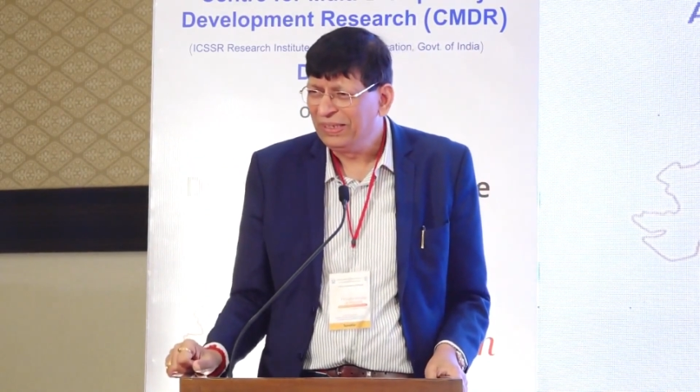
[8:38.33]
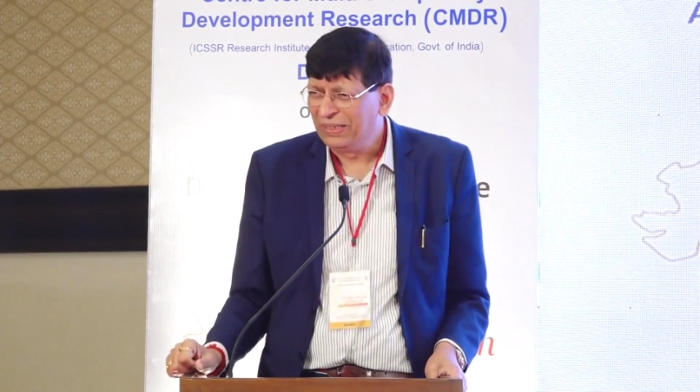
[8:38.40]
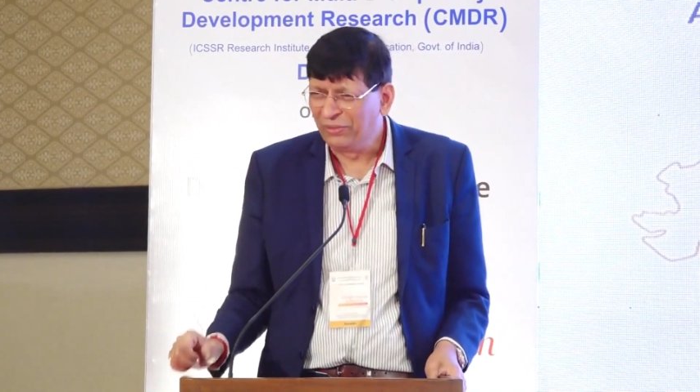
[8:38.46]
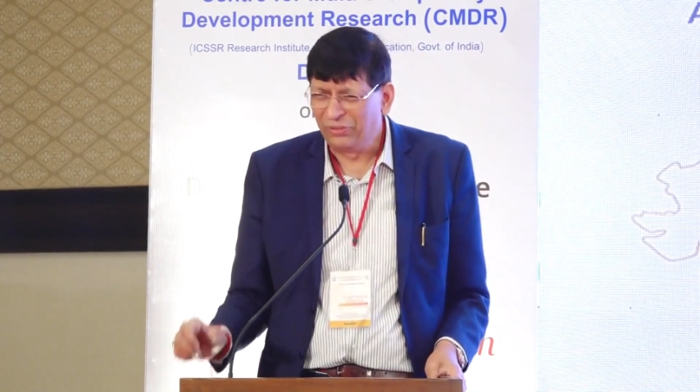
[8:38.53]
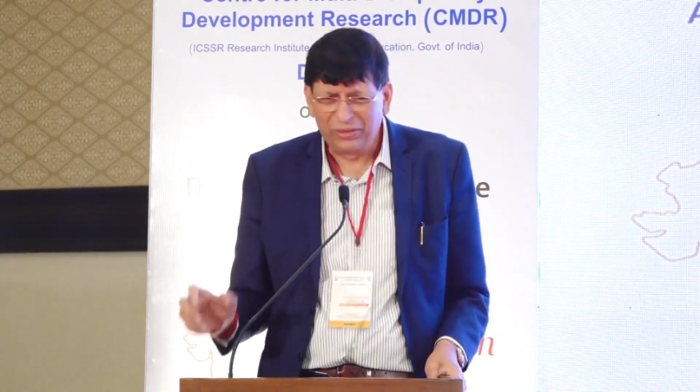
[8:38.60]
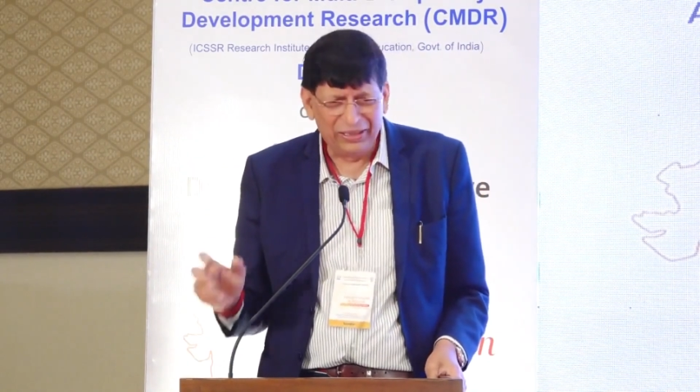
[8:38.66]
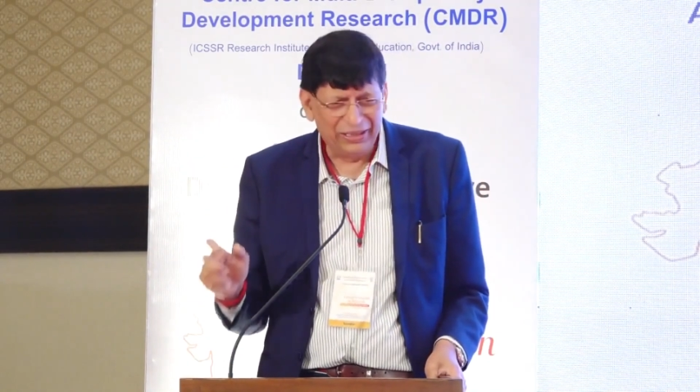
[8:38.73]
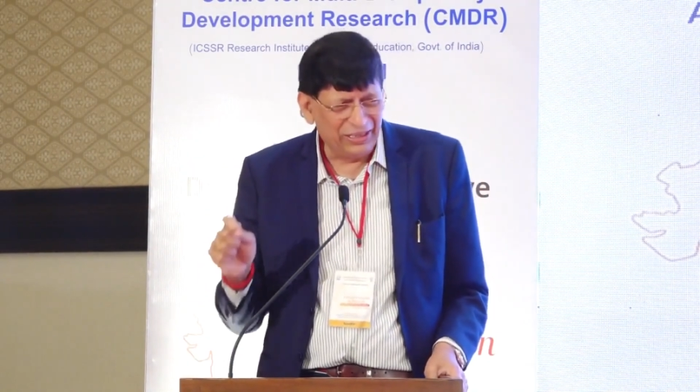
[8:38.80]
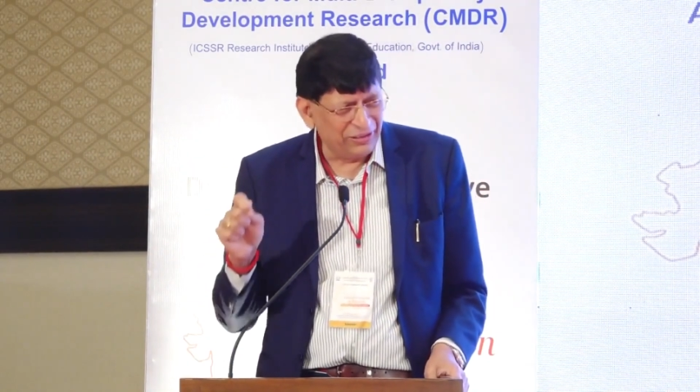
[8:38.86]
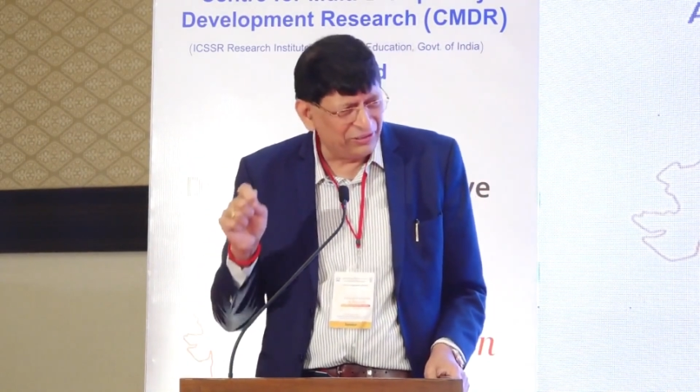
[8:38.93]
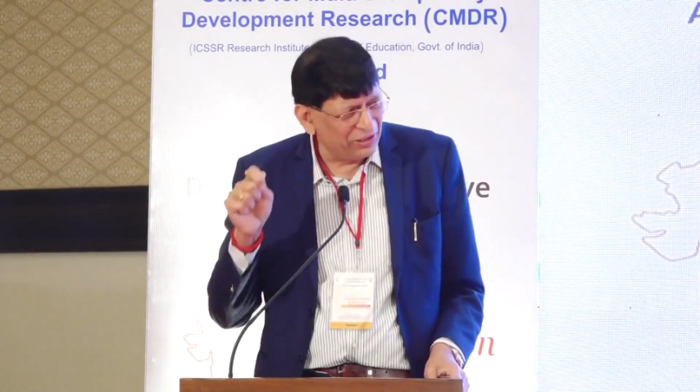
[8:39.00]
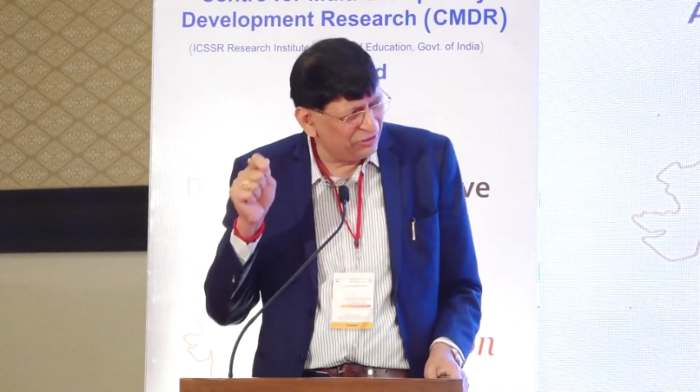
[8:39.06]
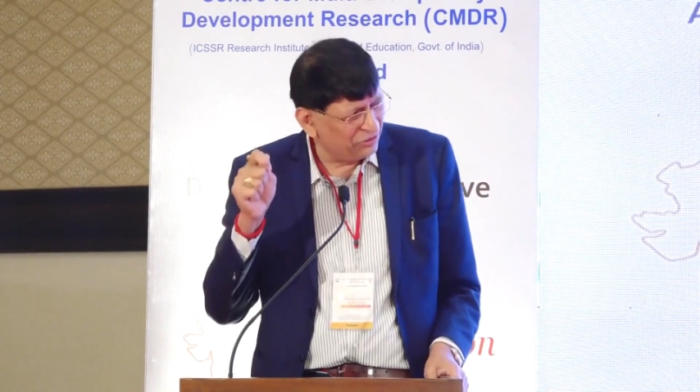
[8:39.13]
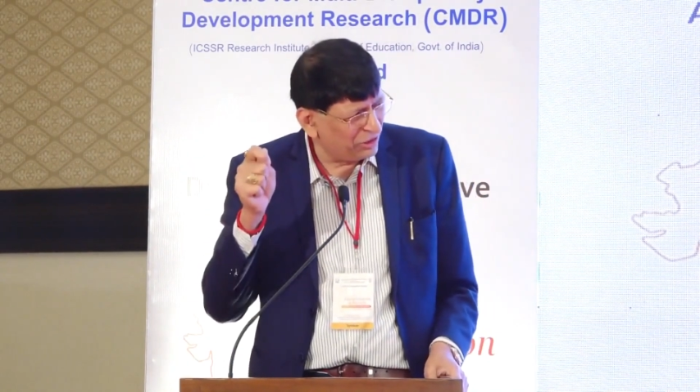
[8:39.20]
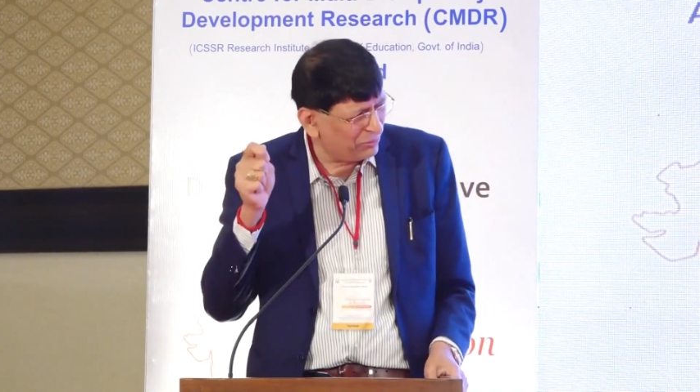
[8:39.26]
Every day
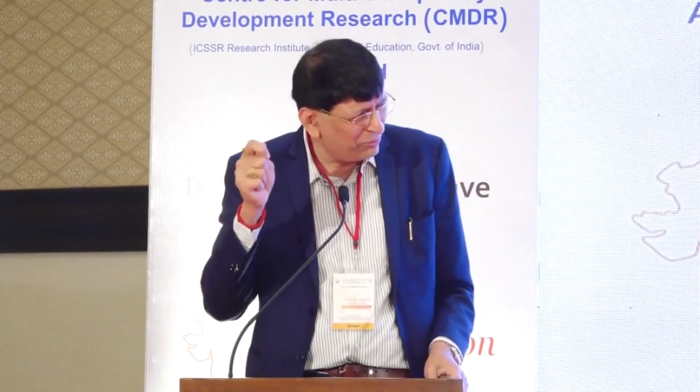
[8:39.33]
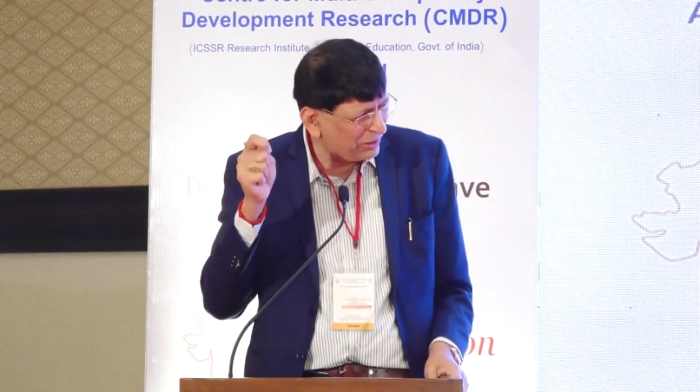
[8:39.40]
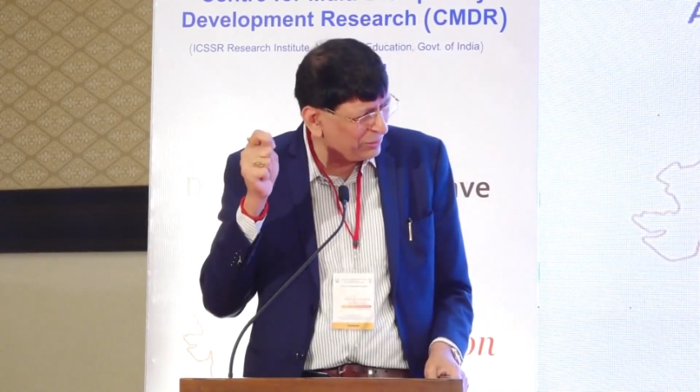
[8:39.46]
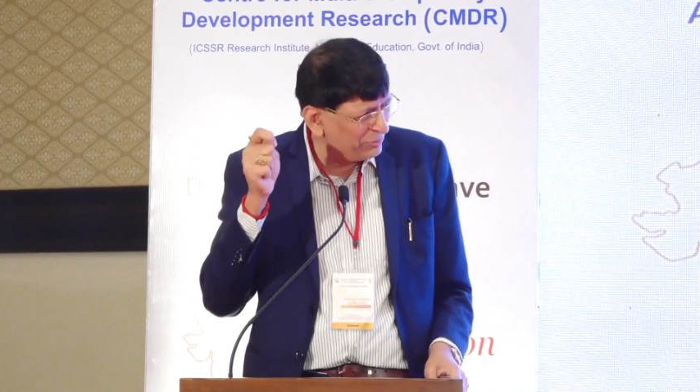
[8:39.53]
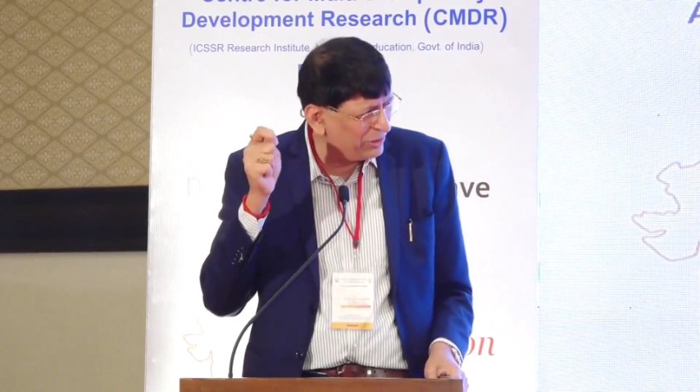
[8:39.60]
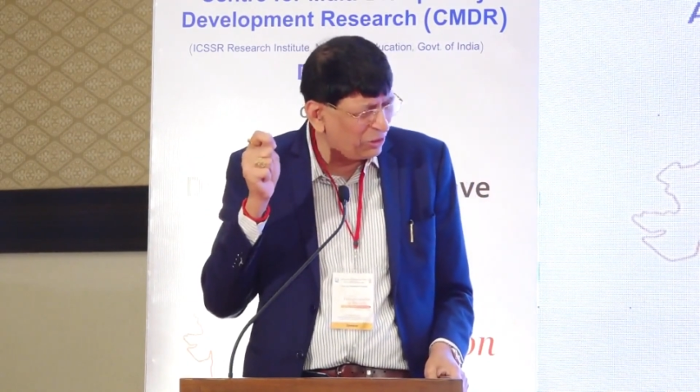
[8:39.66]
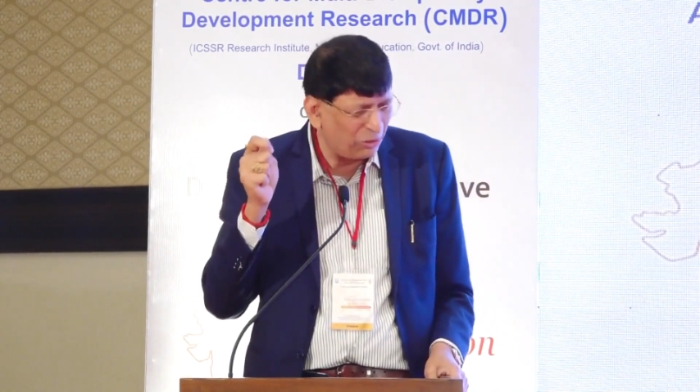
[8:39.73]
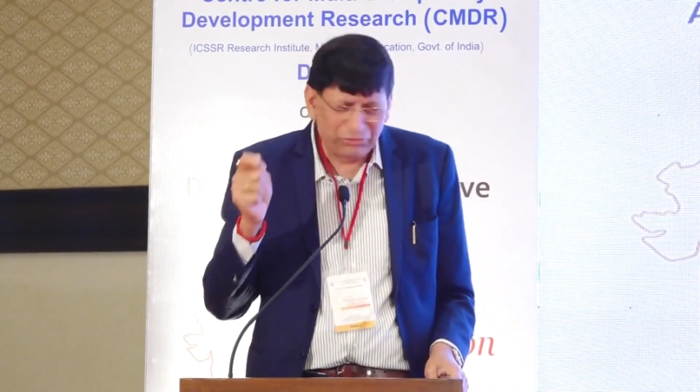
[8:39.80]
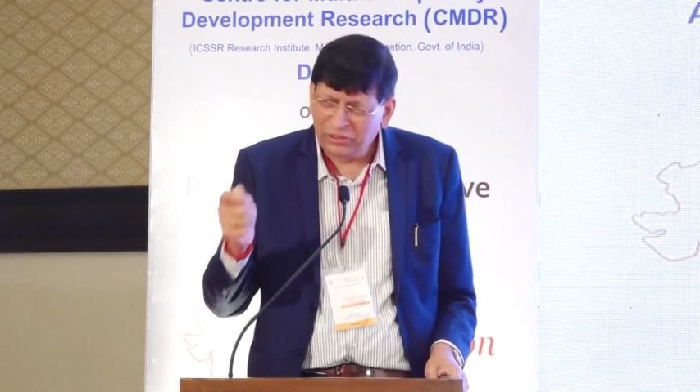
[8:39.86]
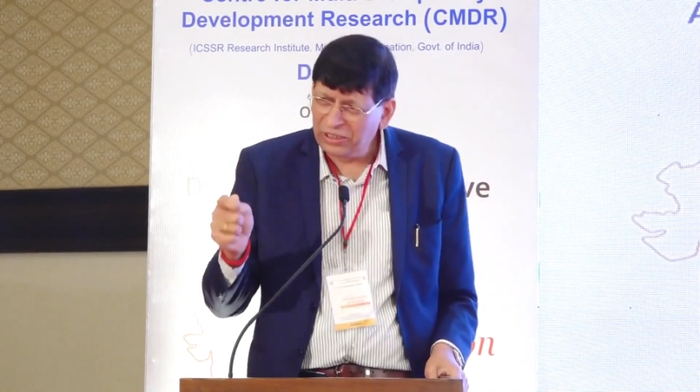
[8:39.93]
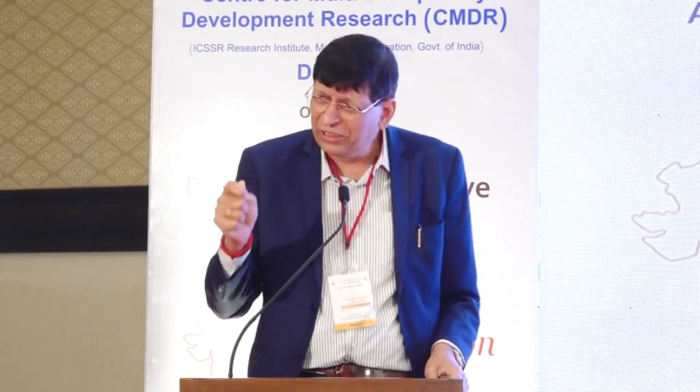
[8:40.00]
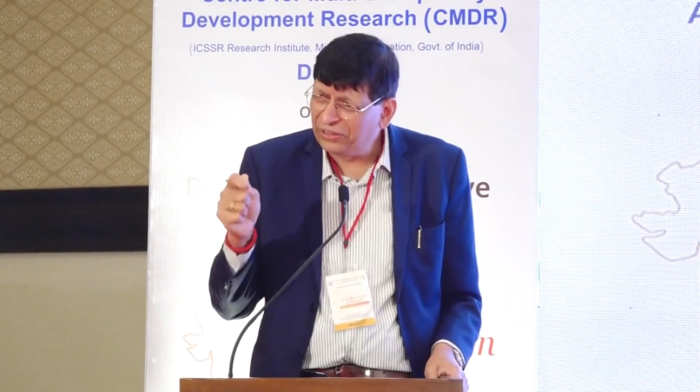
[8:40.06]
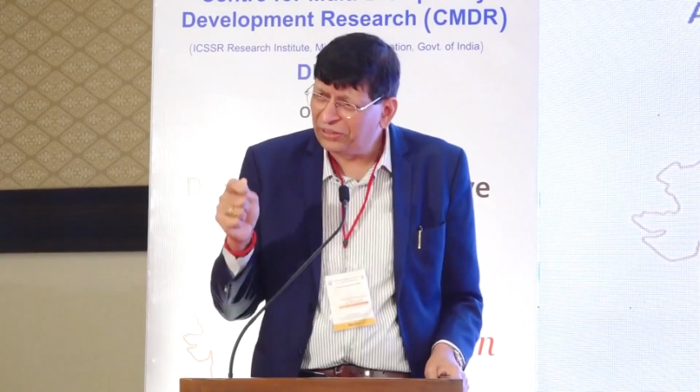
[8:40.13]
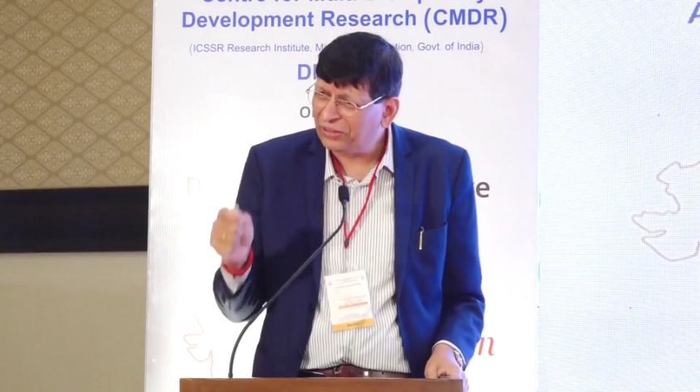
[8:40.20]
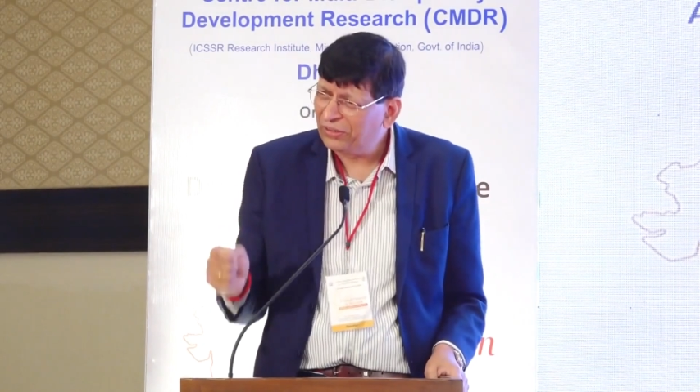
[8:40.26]
things are becoming
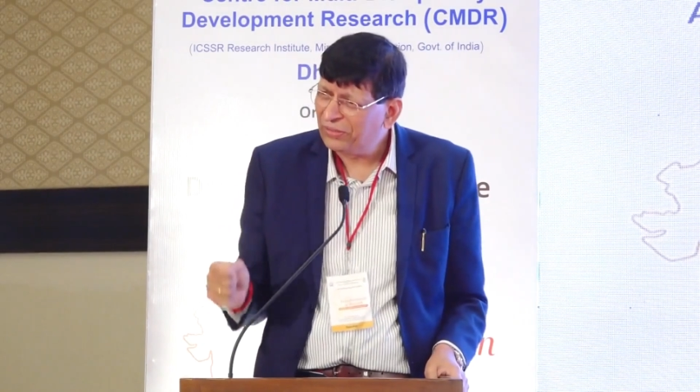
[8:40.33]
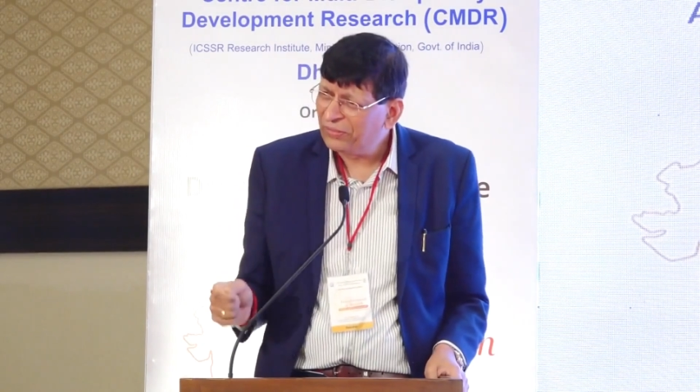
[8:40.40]
obsolete.